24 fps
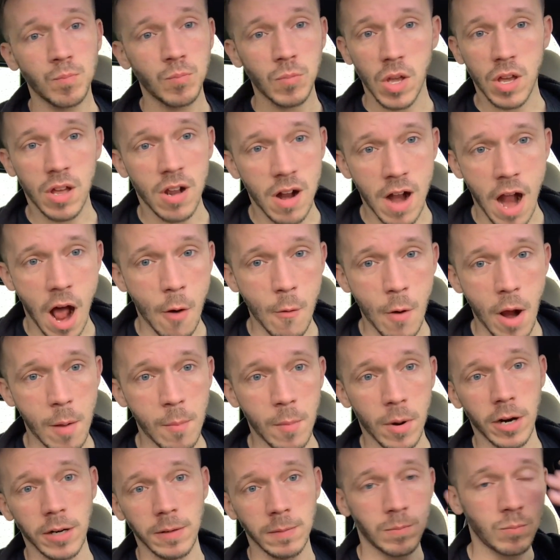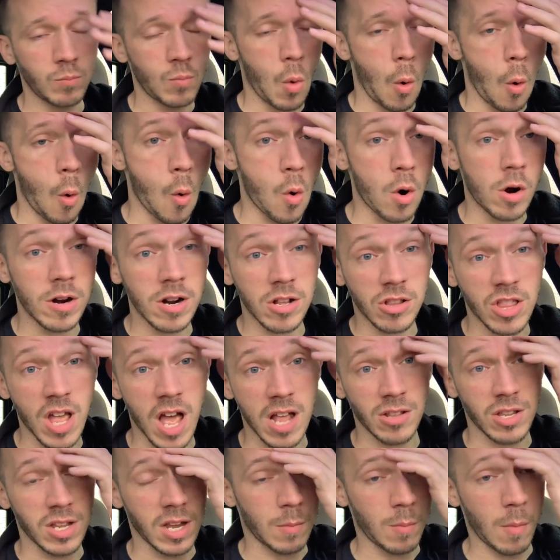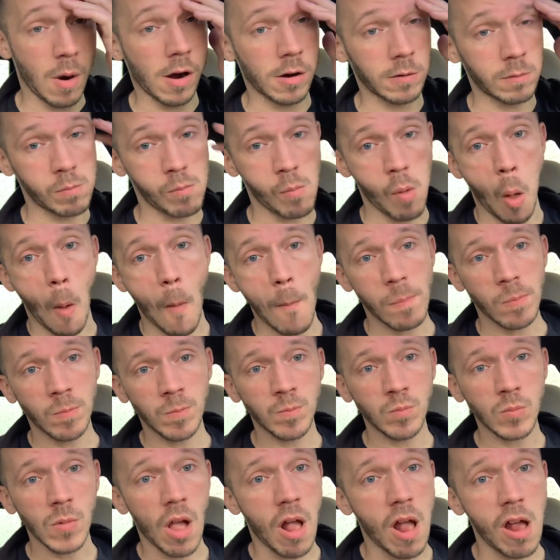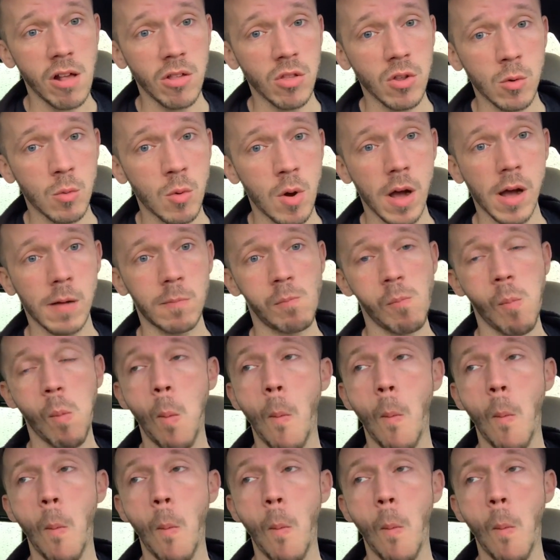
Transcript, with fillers: get an Outright Bar or an Authentic Bar. Either one.